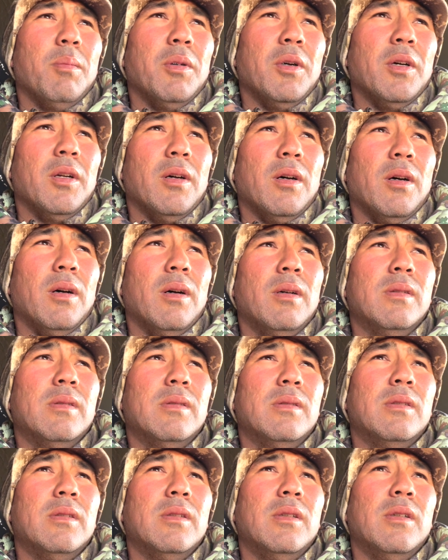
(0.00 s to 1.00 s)
but
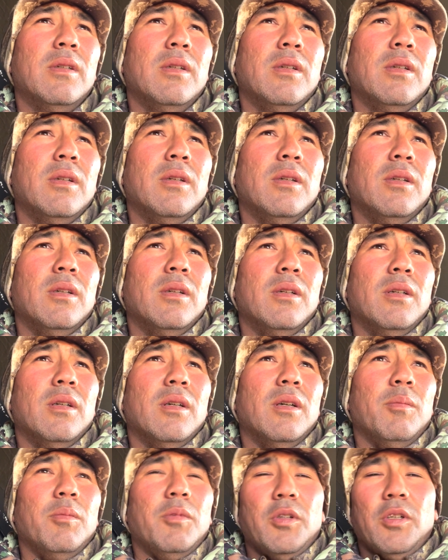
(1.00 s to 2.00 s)

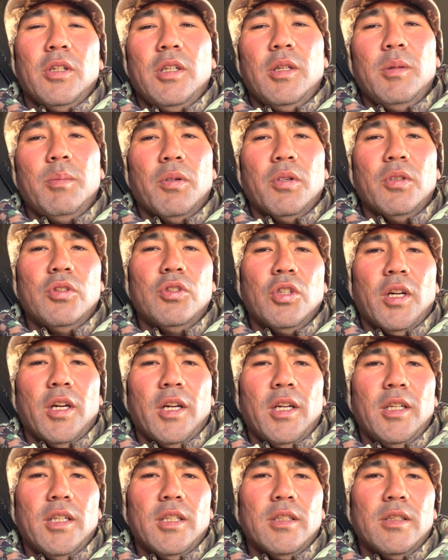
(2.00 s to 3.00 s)
I'm gonna keep on
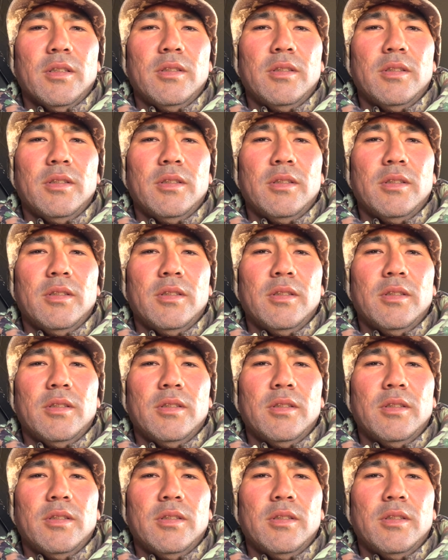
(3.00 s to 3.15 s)
trying and